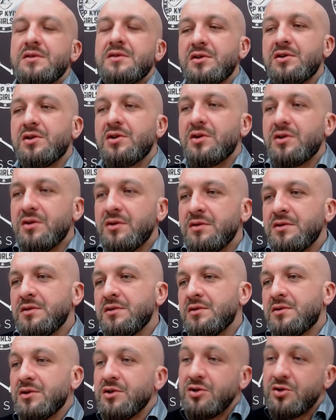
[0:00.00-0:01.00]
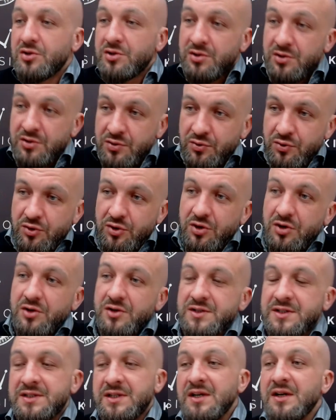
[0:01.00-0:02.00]
girl or your two
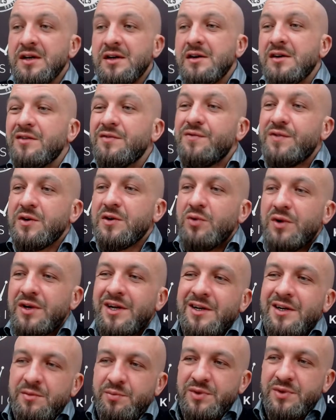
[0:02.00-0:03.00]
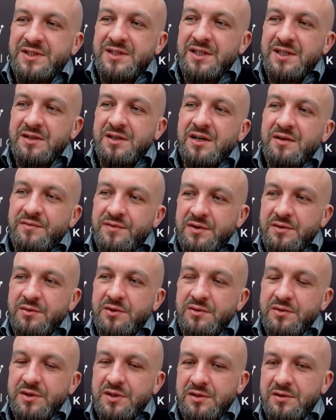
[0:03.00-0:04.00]
girls feel 100%
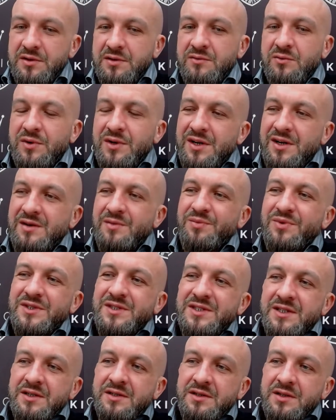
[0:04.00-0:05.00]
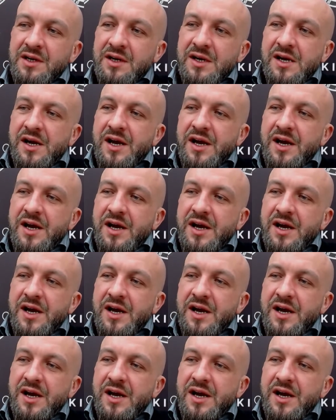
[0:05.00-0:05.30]
comfortable with you, and 100%,